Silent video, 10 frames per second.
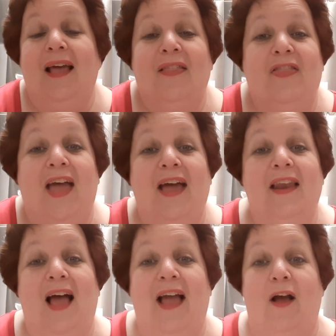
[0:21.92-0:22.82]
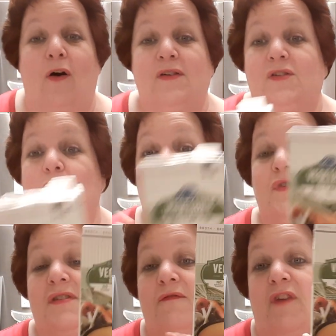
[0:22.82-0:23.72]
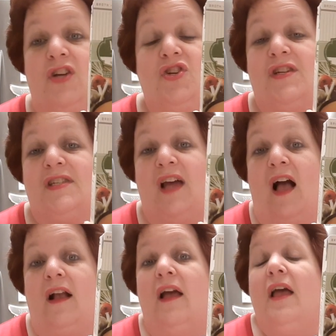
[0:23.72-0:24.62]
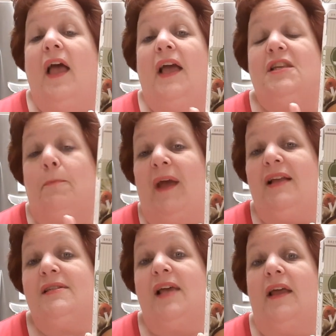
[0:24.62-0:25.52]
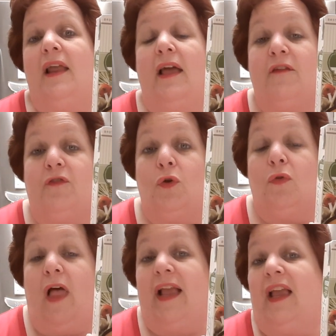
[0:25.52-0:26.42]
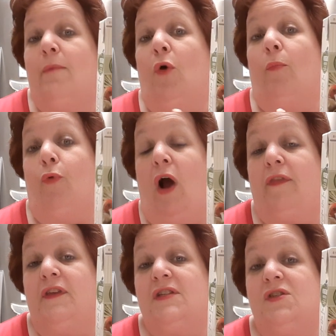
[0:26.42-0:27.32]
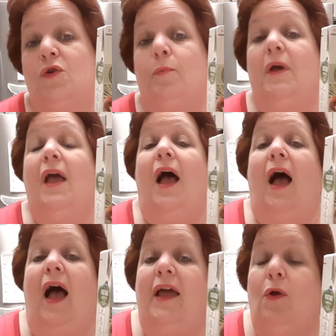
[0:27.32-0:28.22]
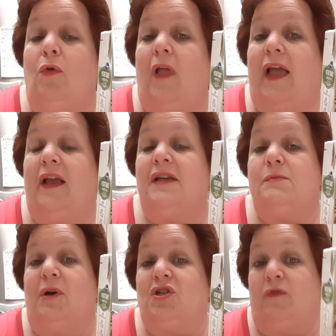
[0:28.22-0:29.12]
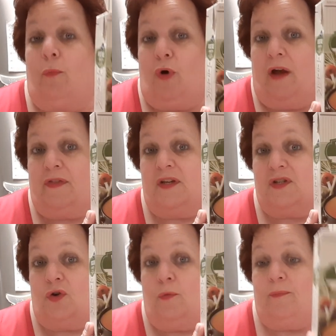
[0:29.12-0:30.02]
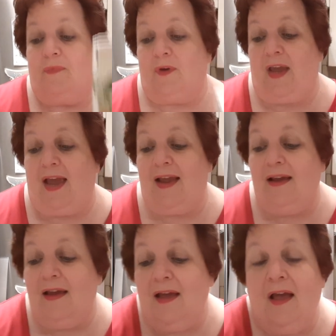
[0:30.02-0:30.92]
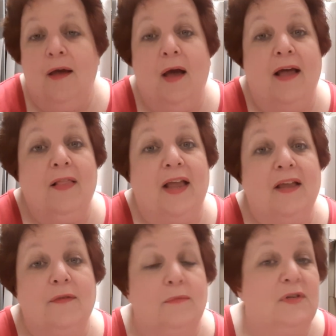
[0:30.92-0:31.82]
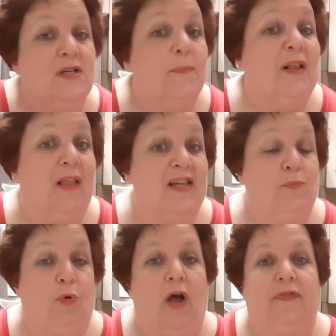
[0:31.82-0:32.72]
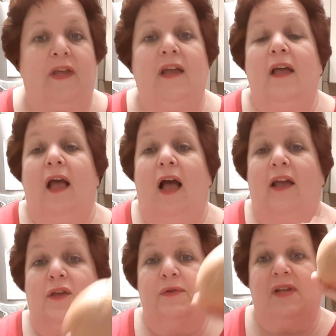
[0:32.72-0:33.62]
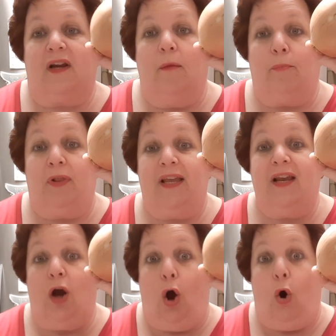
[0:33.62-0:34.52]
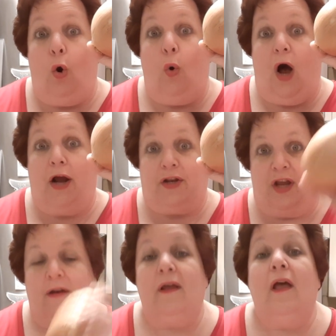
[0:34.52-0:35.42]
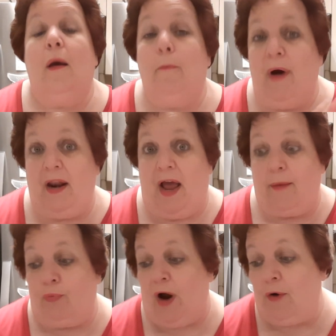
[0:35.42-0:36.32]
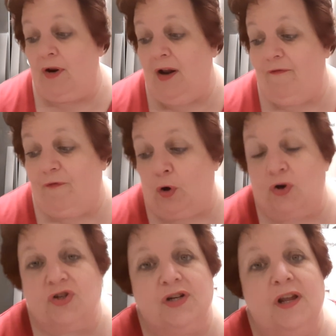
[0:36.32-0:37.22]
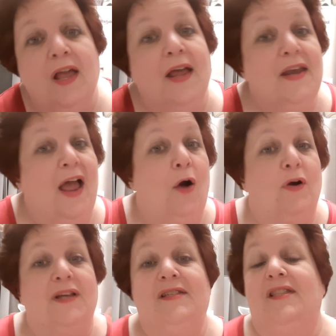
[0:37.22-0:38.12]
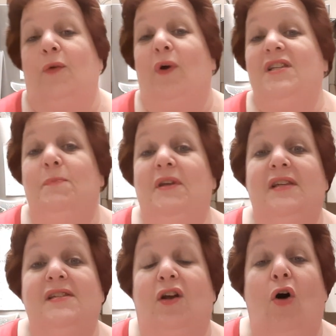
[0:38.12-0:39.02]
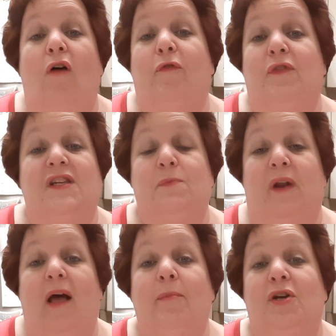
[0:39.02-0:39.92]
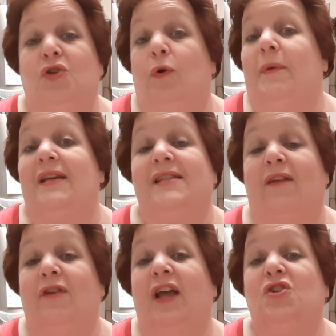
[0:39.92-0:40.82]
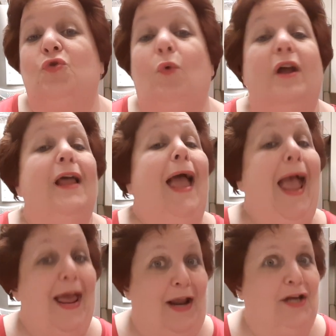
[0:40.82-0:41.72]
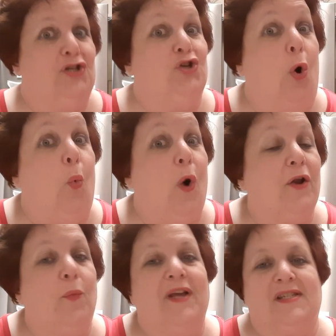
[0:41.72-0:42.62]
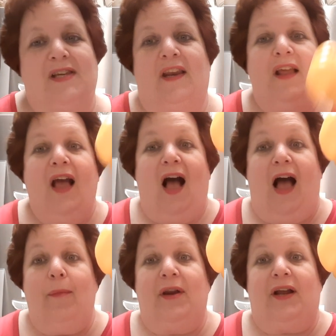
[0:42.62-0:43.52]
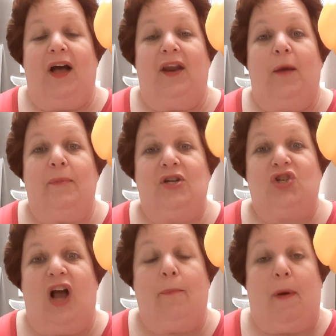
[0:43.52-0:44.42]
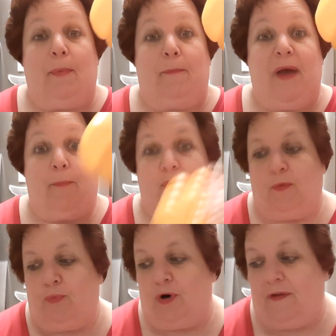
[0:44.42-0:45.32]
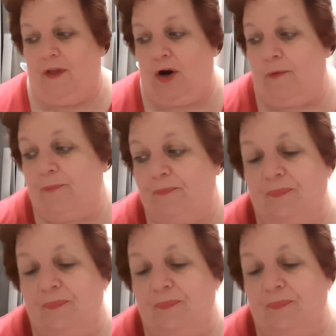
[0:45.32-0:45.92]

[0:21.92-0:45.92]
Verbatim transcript: Then I also use some veggie stock. It depends on if you like a more brothy soup I don't like as much of a brothy soup, okay? I like to be less brothy. I use a complete whole onion, but I brown it up first. Now, it, the recipe doesn't call for this, but I'm going to do it because I have an extra one, and I don't want to waste it. I'm going to cut up and chop up a pepper to put in there.